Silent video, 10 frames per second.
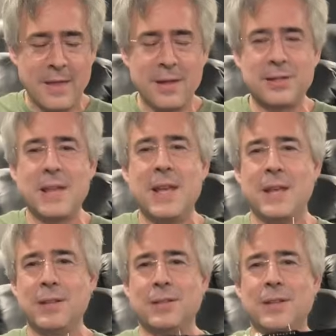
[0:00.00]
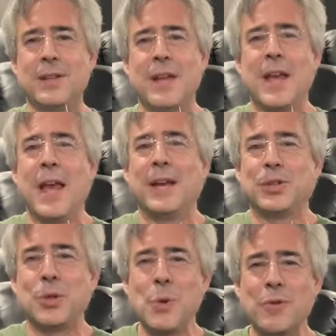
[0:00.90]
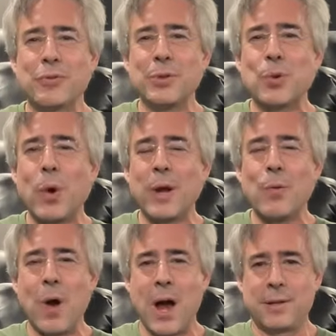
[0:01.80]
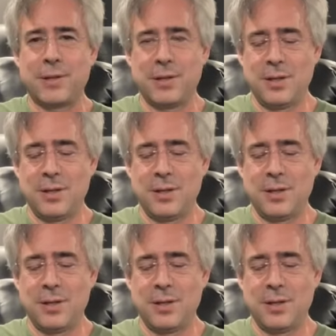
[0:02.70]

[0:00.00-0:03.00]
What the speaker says: This is a 220 watt